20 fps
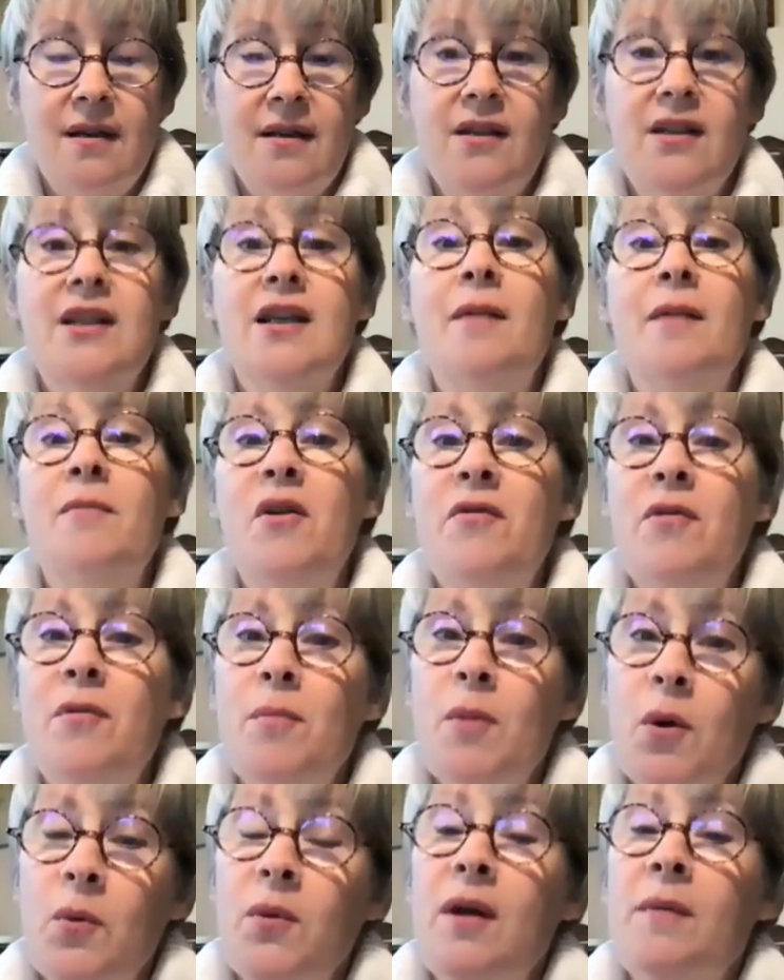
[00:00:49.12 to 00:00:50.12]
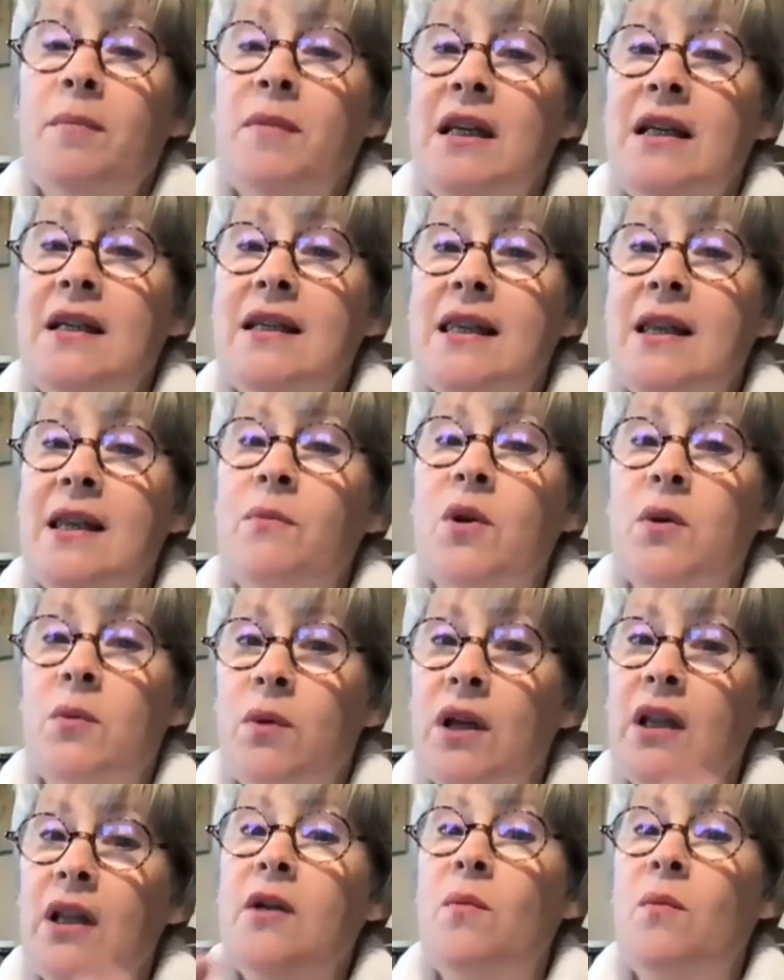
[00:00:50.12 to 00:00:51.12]
Some of them are remedies that we
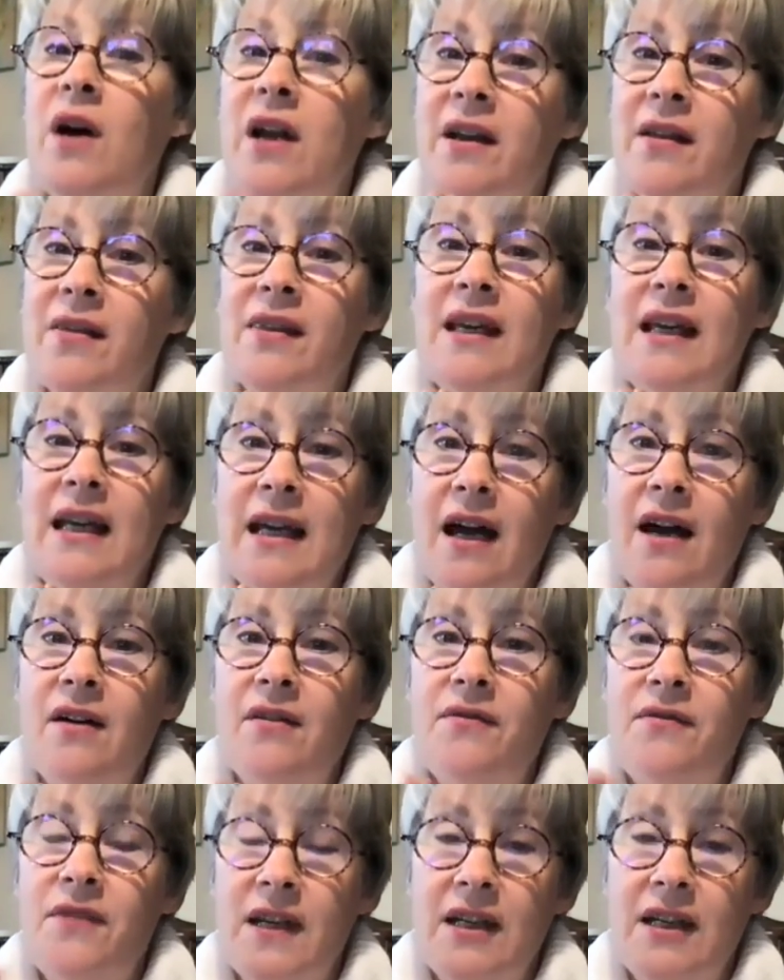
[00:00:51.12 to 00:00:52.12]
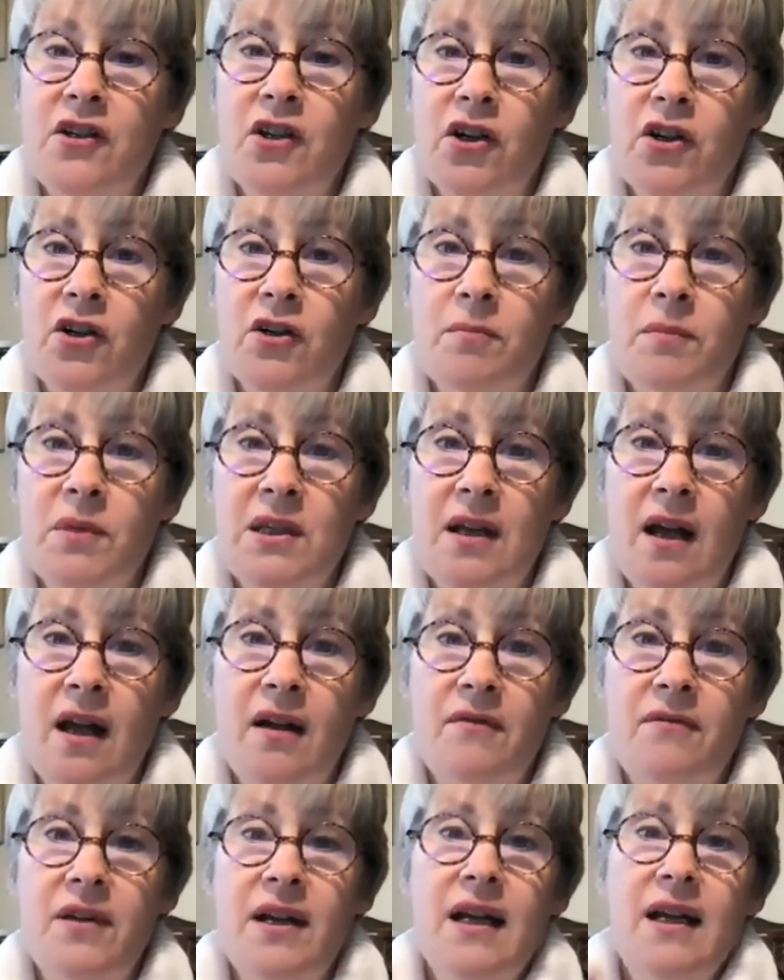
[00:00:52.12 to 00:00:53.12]
really want to think of in terms
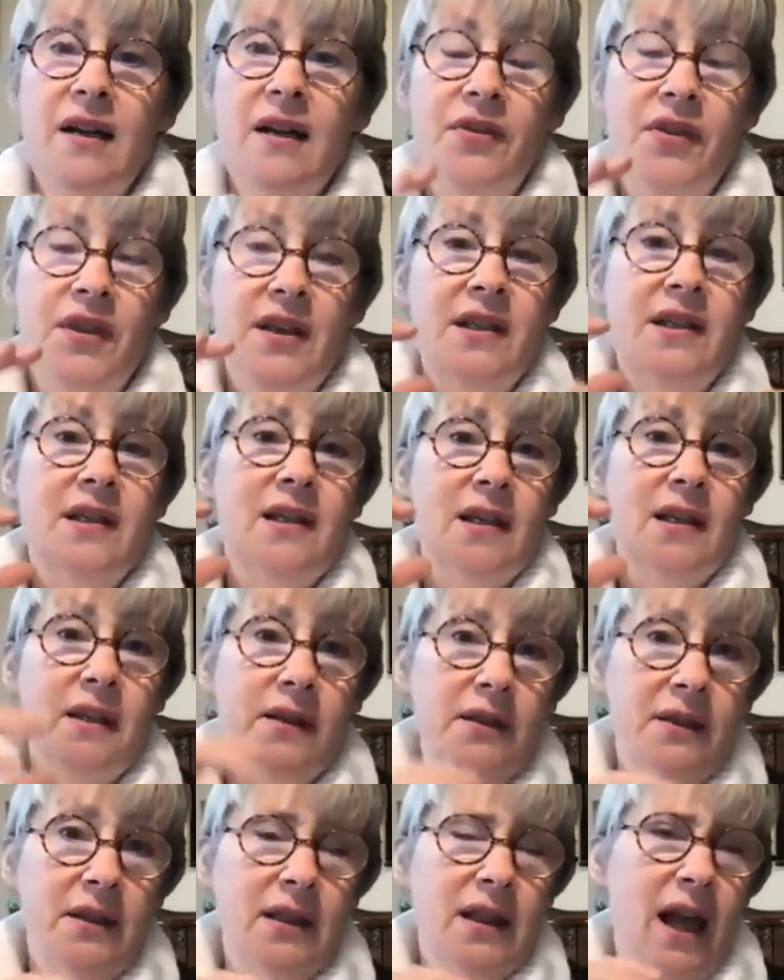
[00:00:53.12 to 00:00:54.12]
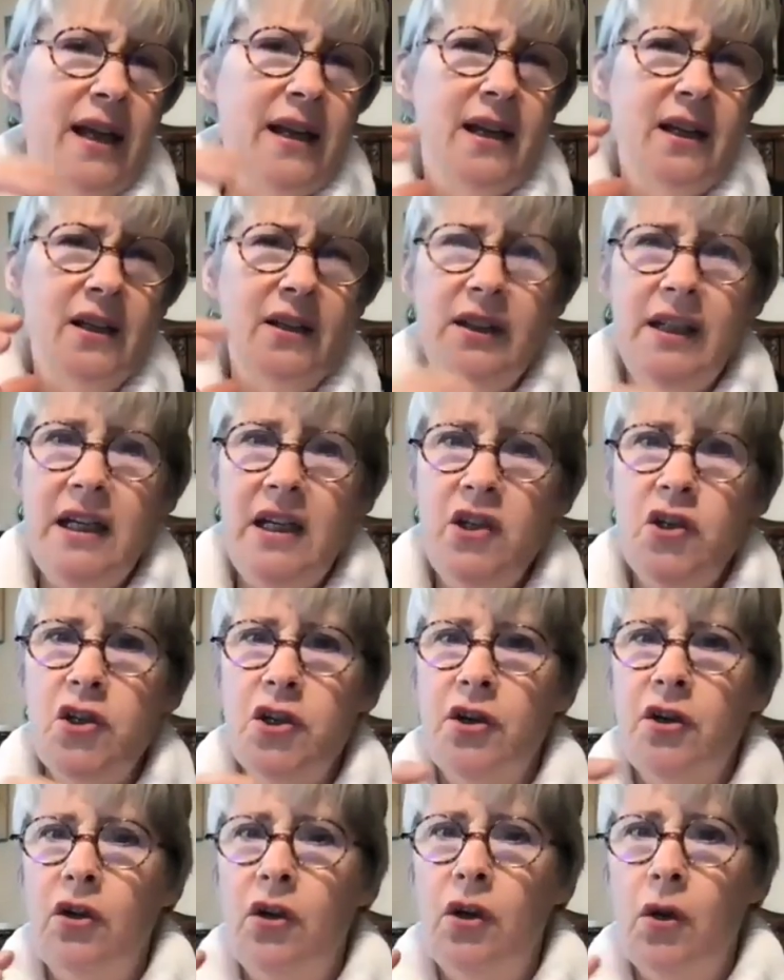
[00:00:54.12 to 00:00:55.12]
of this is like a
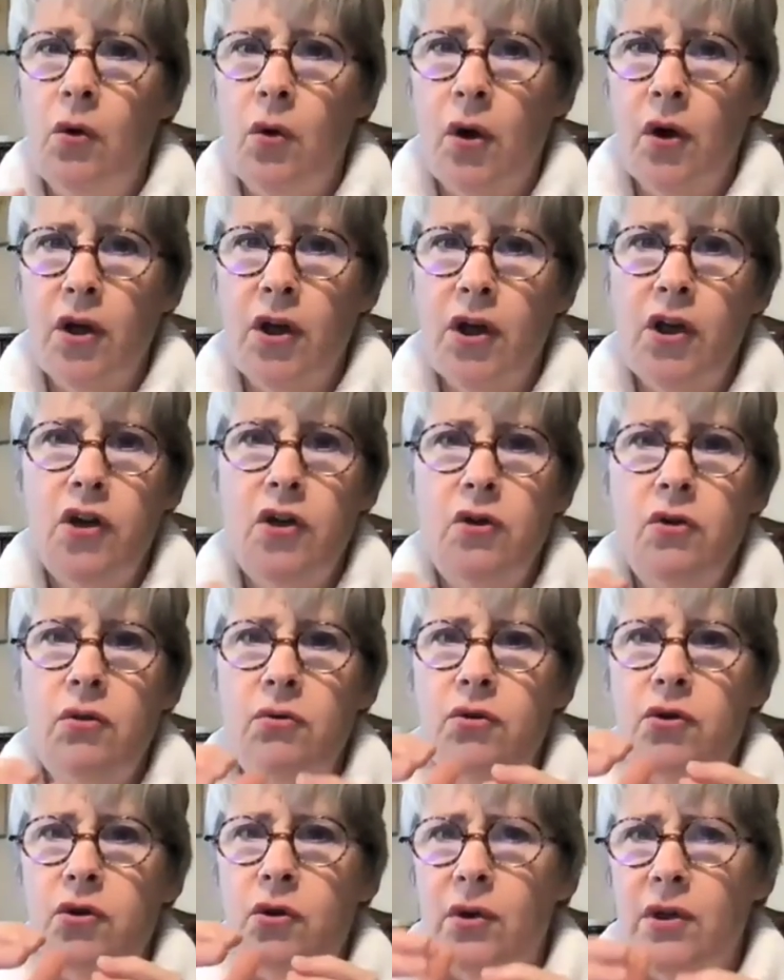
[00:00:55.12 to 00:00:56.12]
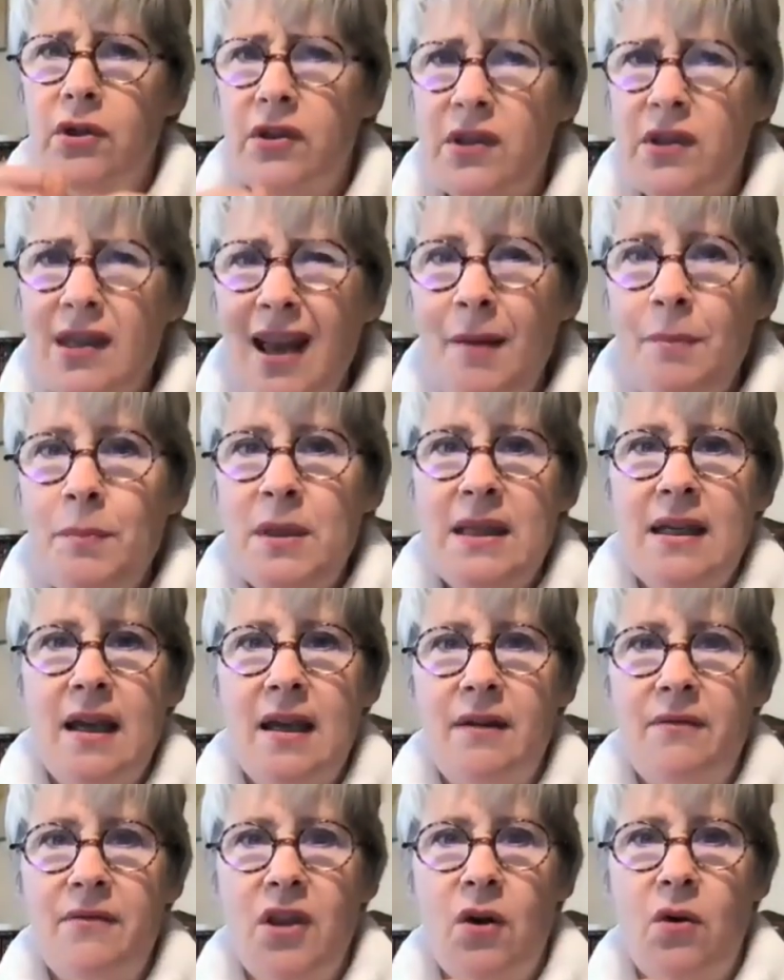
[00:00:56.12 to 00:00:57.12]
lesional or acute or a
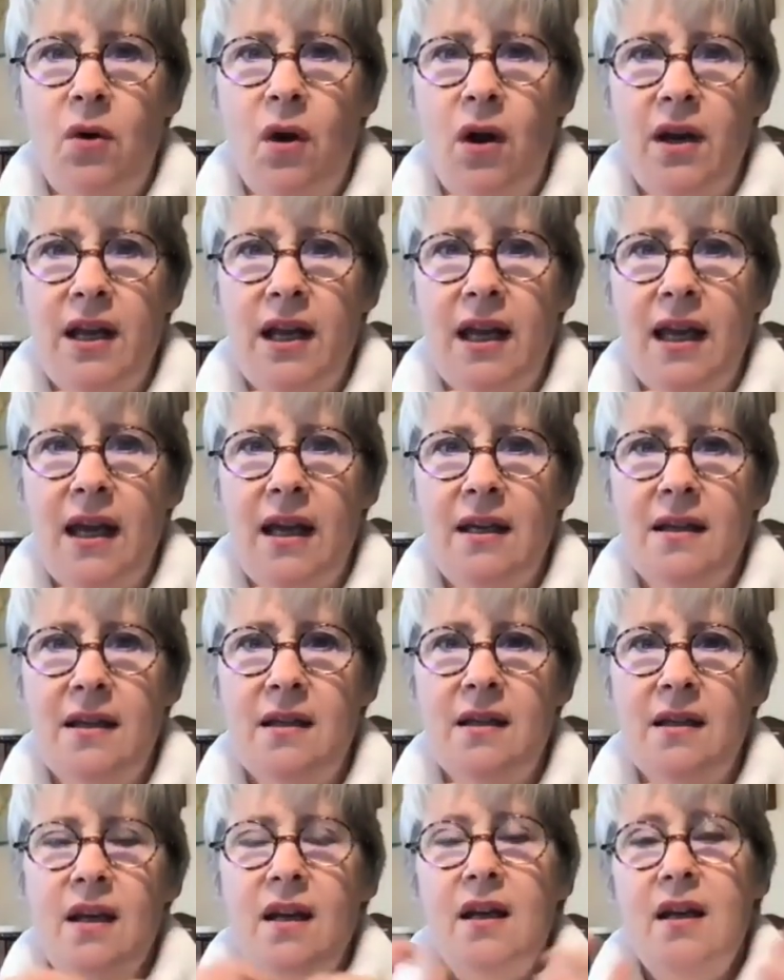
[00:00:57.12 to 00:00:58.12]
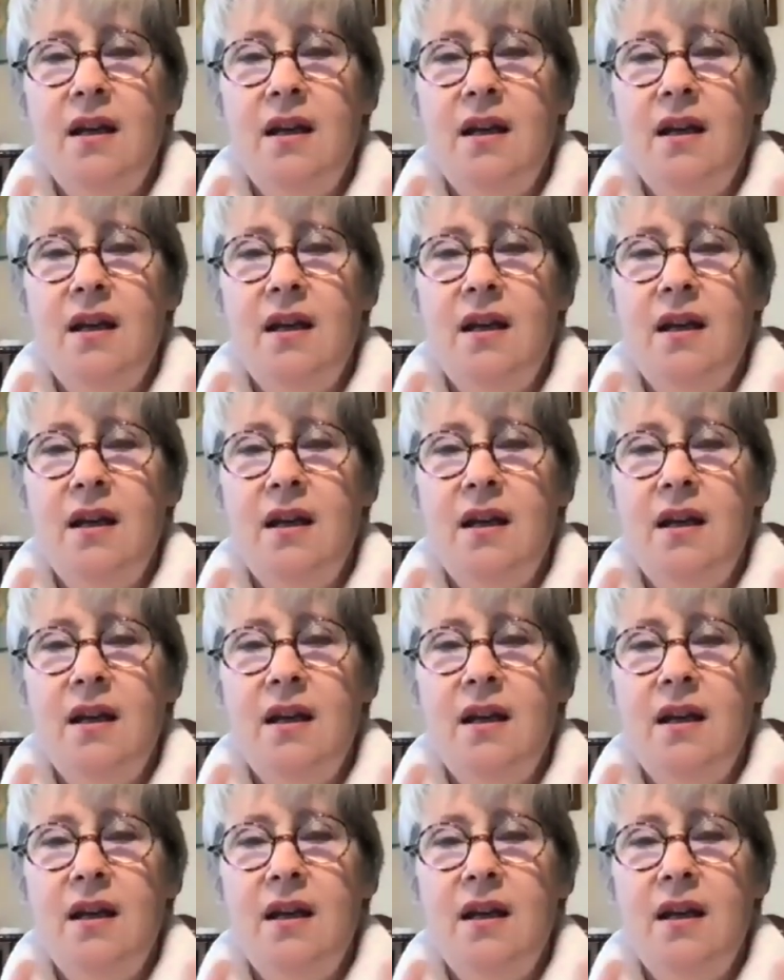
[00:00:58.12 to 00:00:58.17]
subset of the chronic case.